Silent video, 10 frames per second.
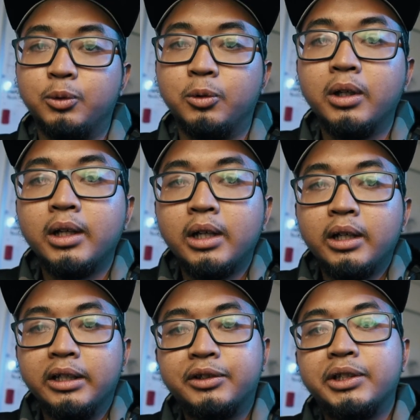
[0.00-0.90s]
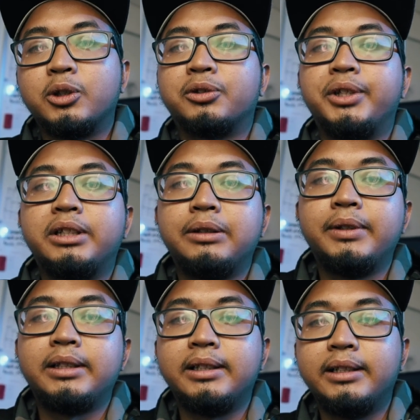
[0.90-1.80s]
you increase your
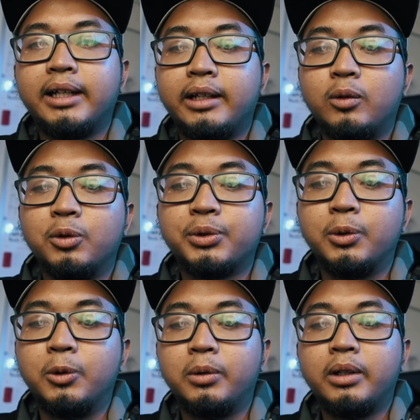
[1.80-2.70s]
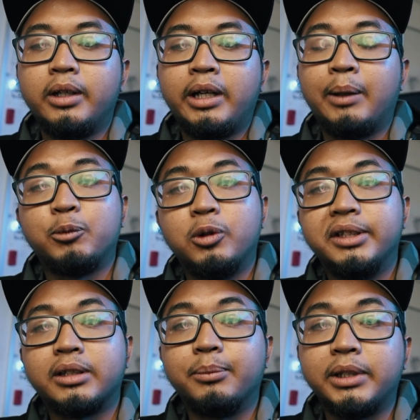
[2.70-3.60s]
creativity and also help you
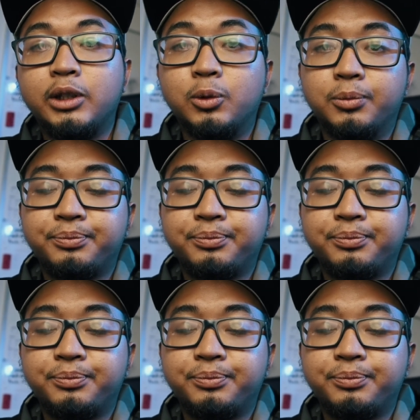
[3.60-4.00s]
learn something new.